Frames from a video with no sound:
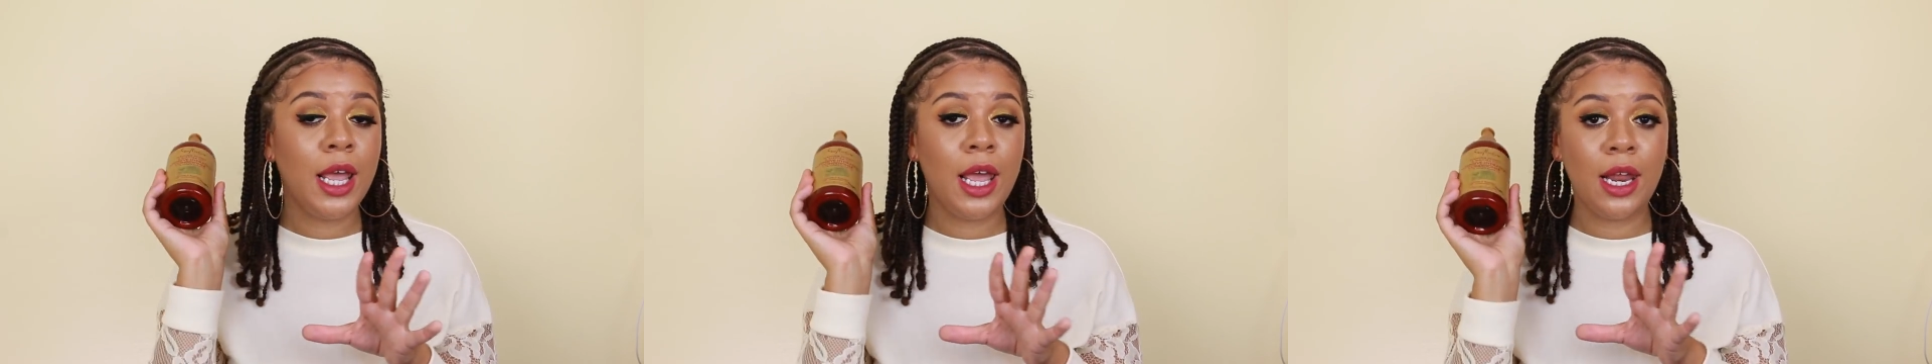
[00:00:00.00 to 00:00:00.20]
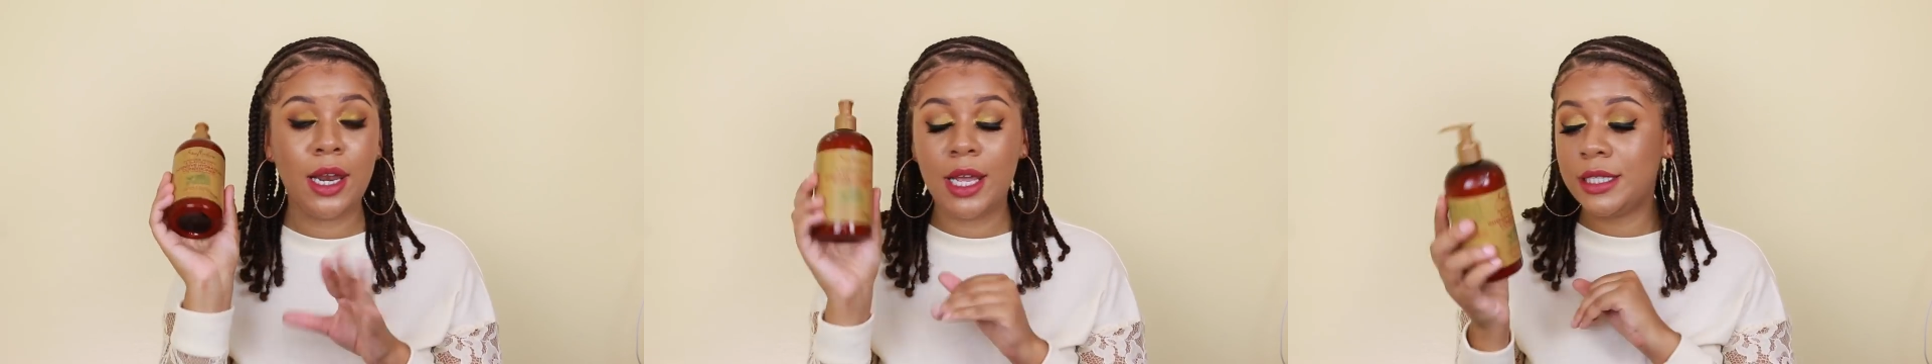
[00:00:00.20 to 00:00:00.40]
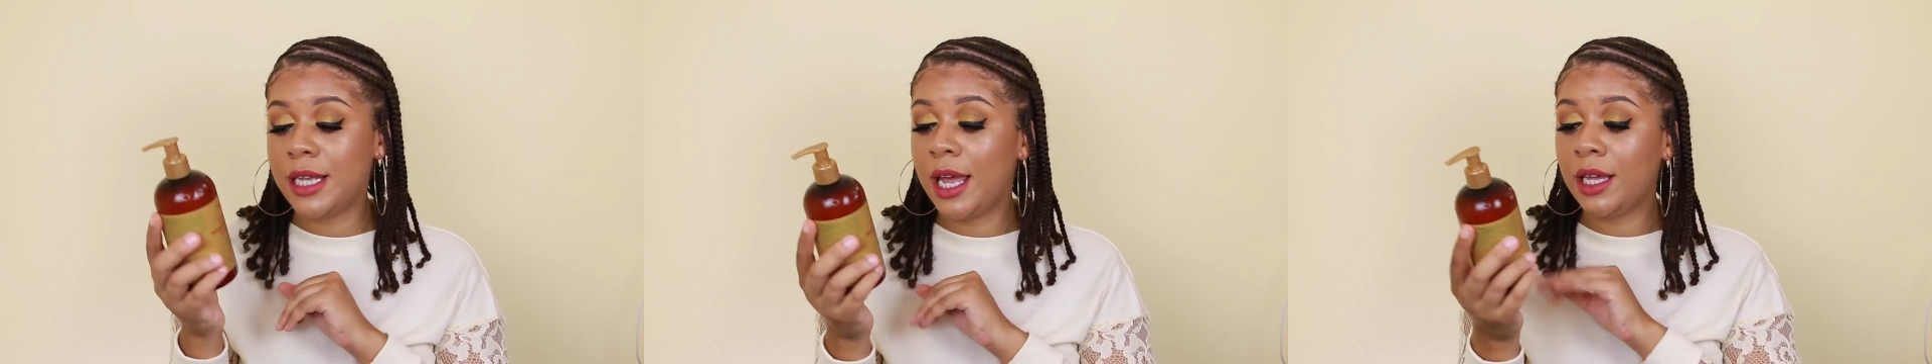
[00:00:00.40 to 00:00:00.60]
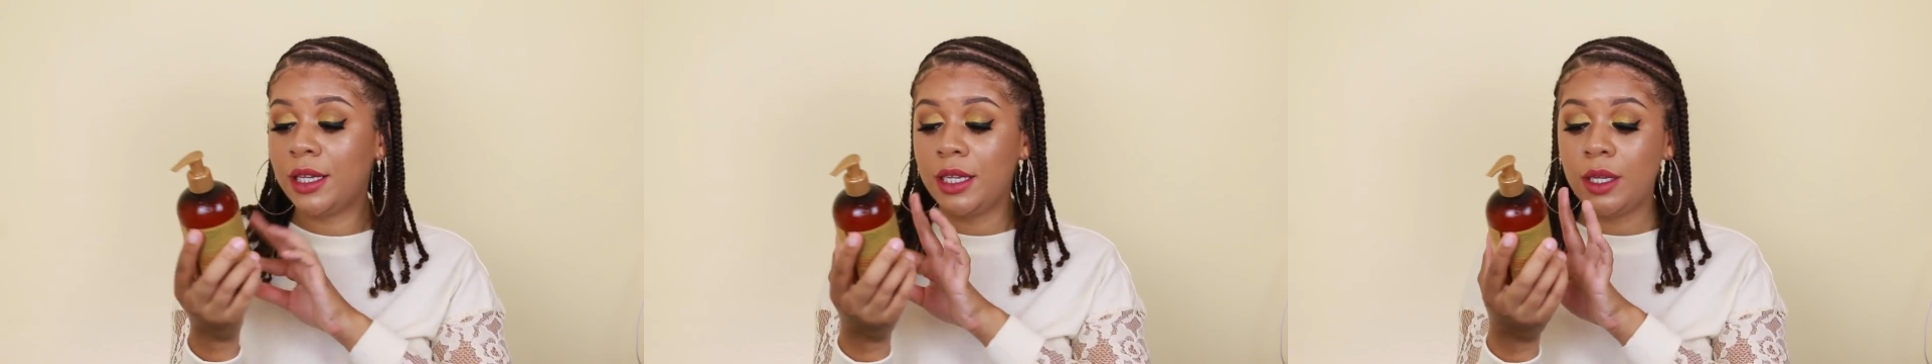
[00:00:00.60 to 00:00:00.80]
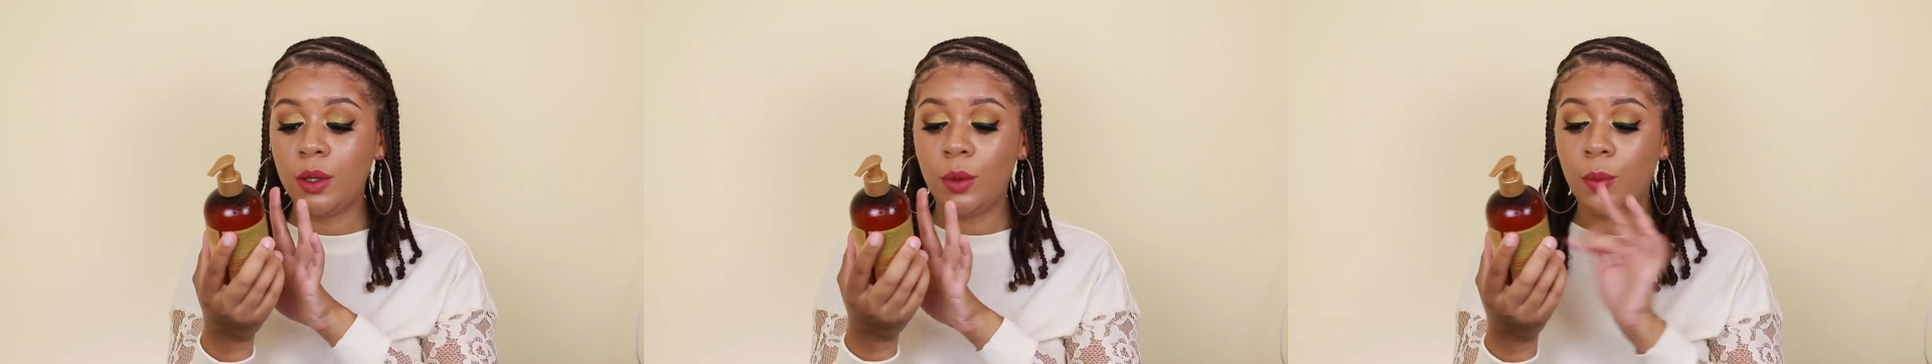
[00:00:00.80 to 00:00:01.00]
and
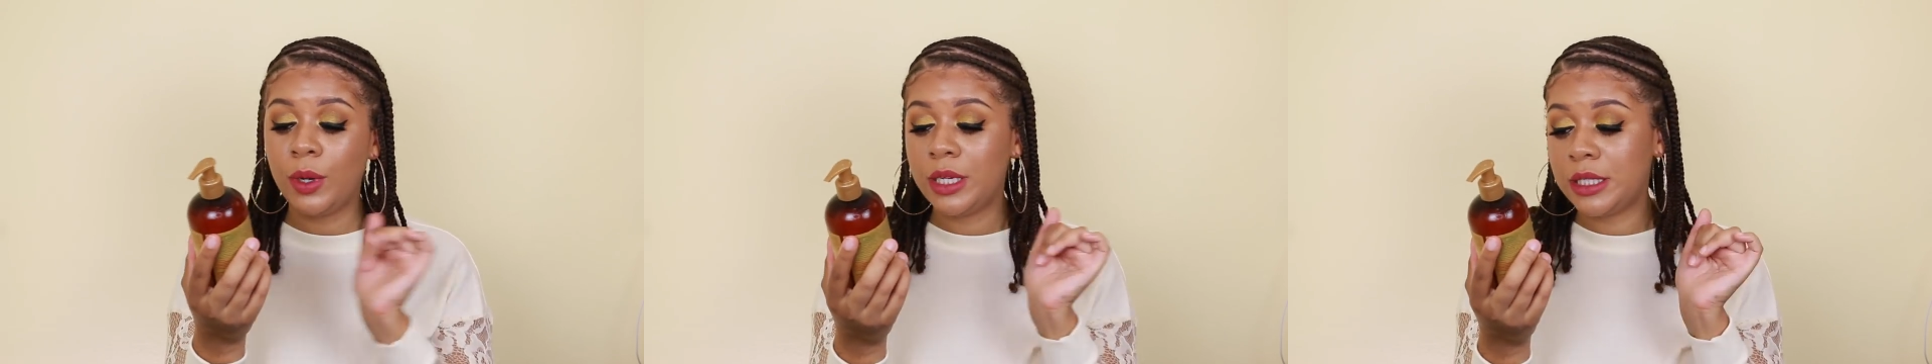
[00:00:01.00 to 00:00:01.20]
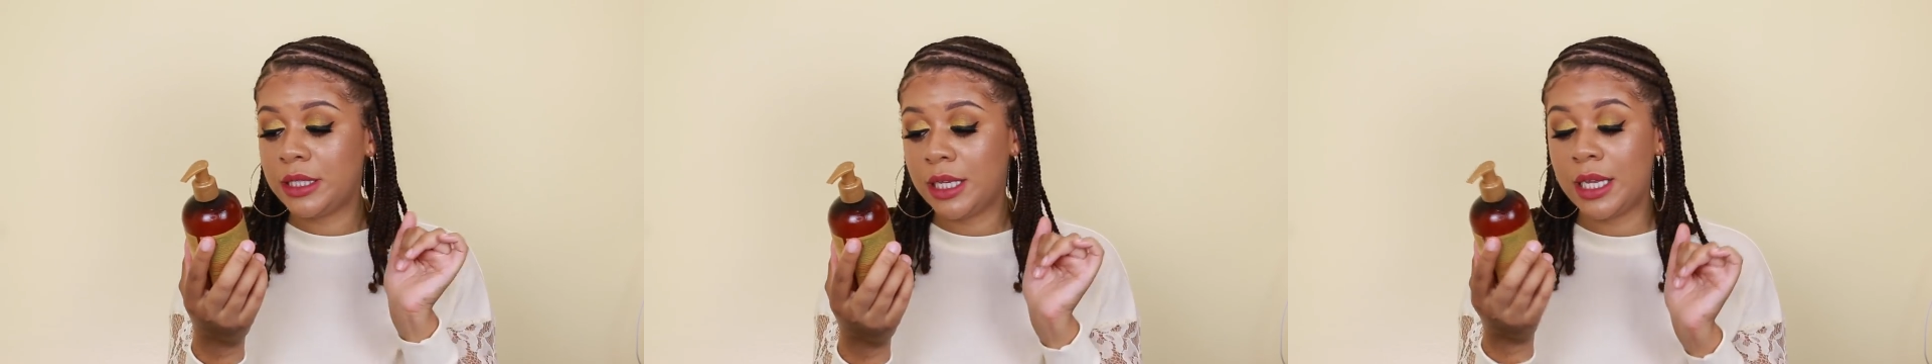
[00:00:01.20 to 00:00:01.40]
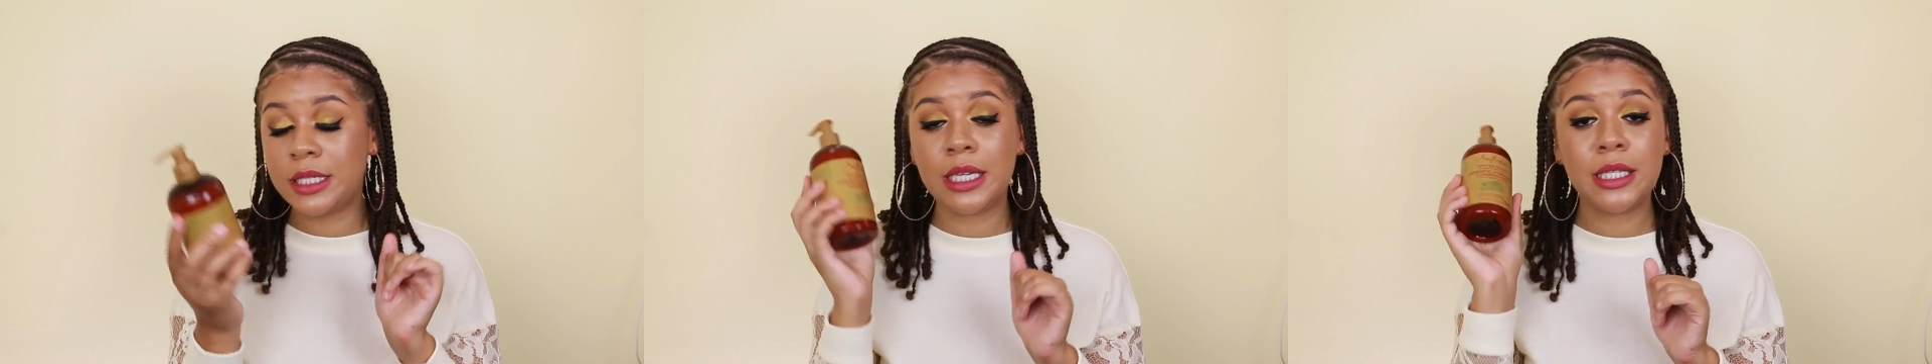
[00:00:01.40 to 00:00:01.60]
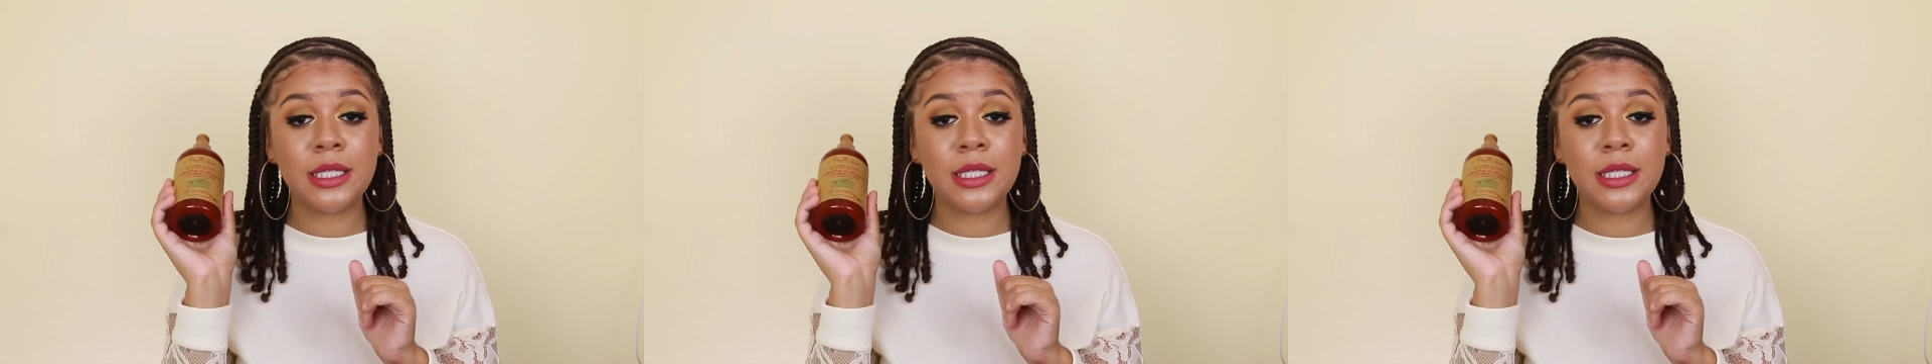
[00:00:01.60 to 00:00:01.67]
exactly what it says,